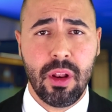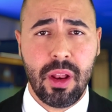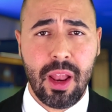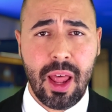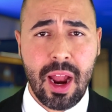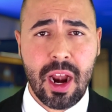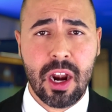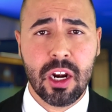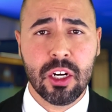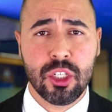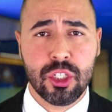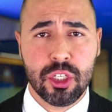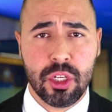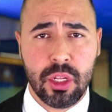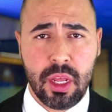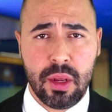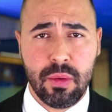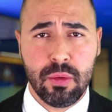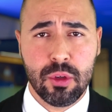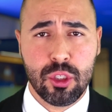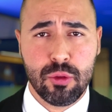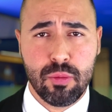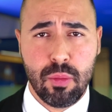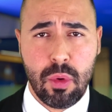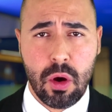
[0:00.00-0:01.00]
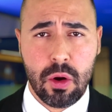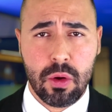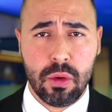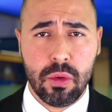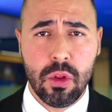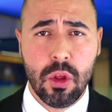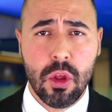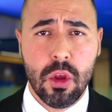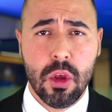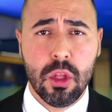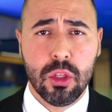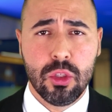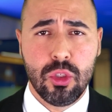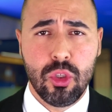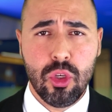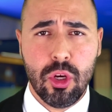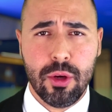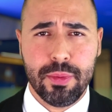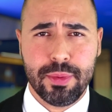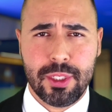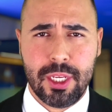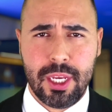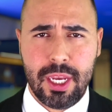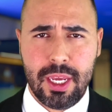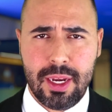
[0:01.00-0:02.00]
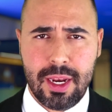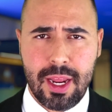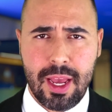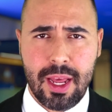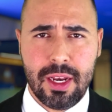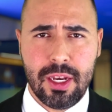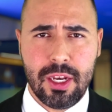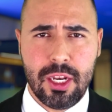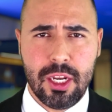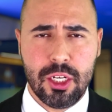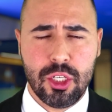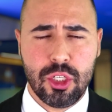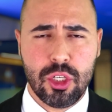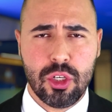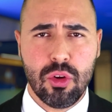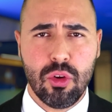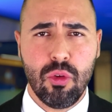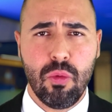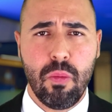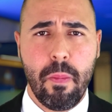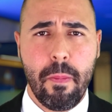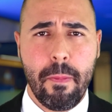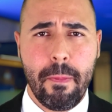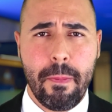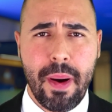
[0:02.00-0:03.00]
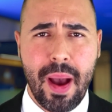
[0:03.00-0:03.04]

large language model to obtain additional